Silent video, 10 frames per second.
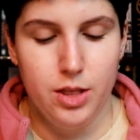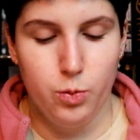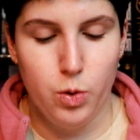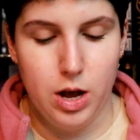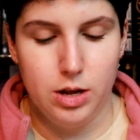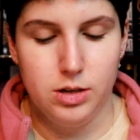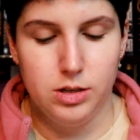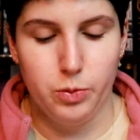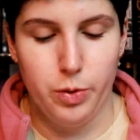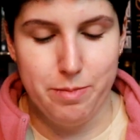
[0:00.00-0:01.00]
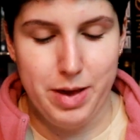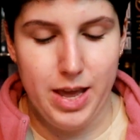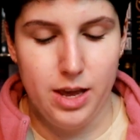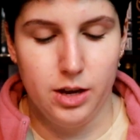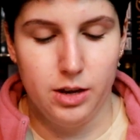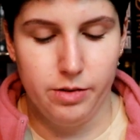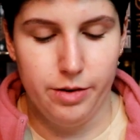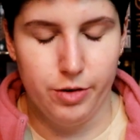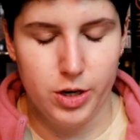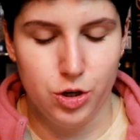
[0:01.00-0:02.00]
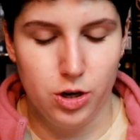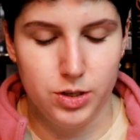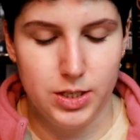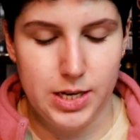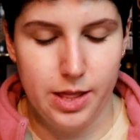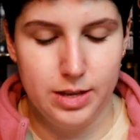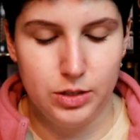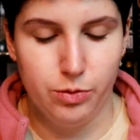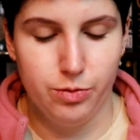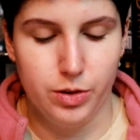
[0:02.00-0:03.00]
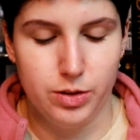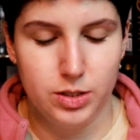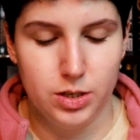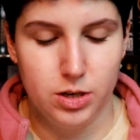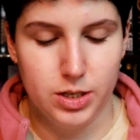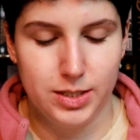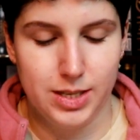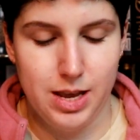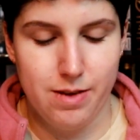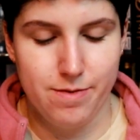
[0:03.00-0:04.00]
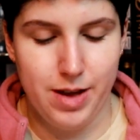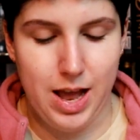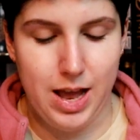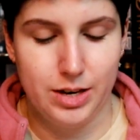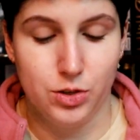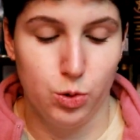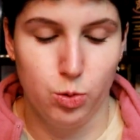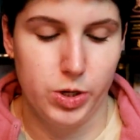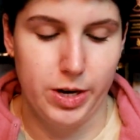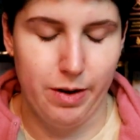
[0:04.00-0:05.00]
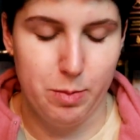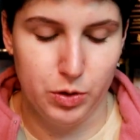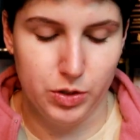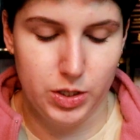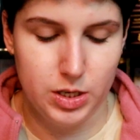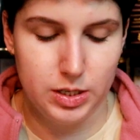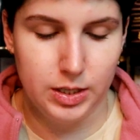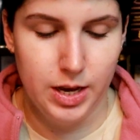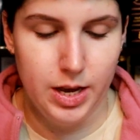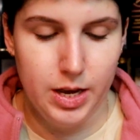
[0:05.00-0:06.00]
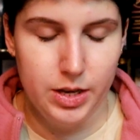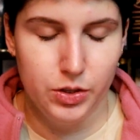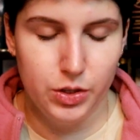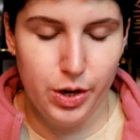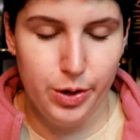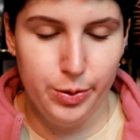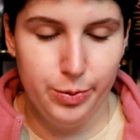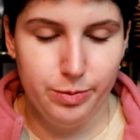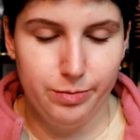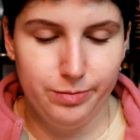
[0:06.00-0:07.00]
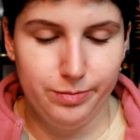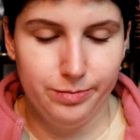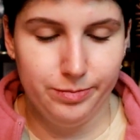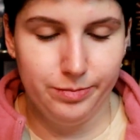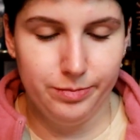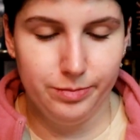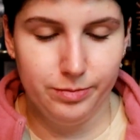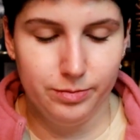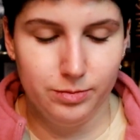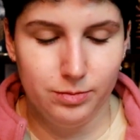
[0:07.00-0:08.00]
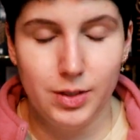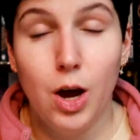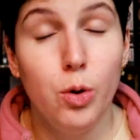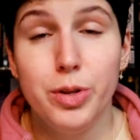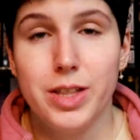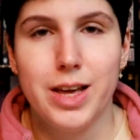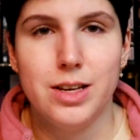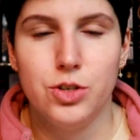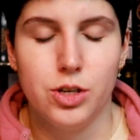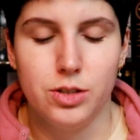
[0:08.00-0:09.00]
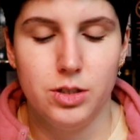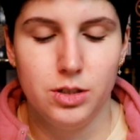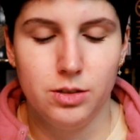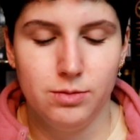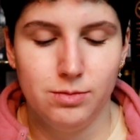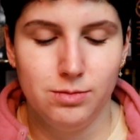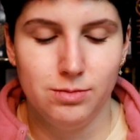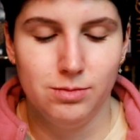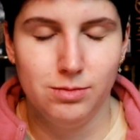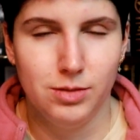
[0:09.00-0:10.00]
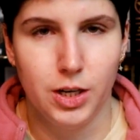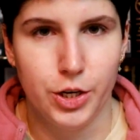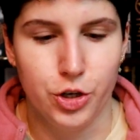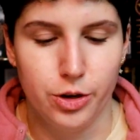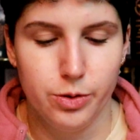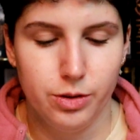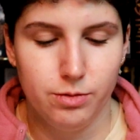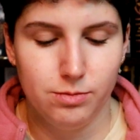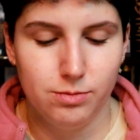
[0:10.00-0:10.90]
The World We Make, A River Enchanted, Thistlefoot, The Stardust Thief, and Ordinary Monsters. So the whole thing is just a joke.